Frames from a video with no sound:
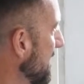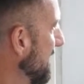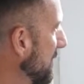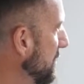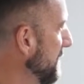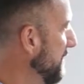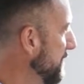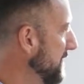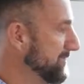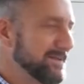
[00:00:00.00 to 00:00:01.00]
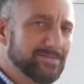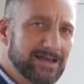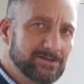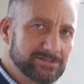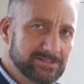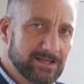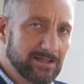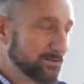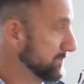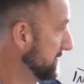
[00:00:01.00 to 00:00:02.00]
that would be
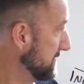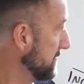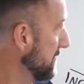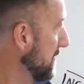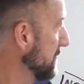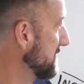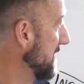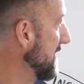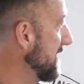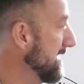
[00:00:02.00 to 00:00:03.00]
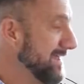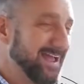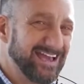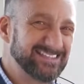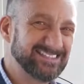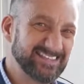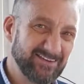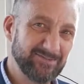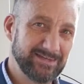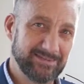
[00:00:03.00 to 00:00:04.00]
$50,000. This could go as high as
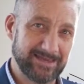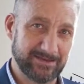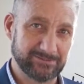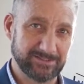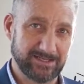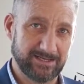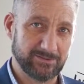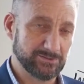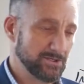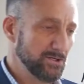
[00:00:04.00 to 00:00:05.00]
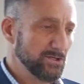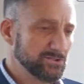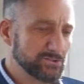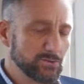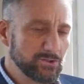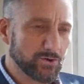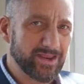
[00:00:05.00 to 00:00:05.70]
$70,000. So you're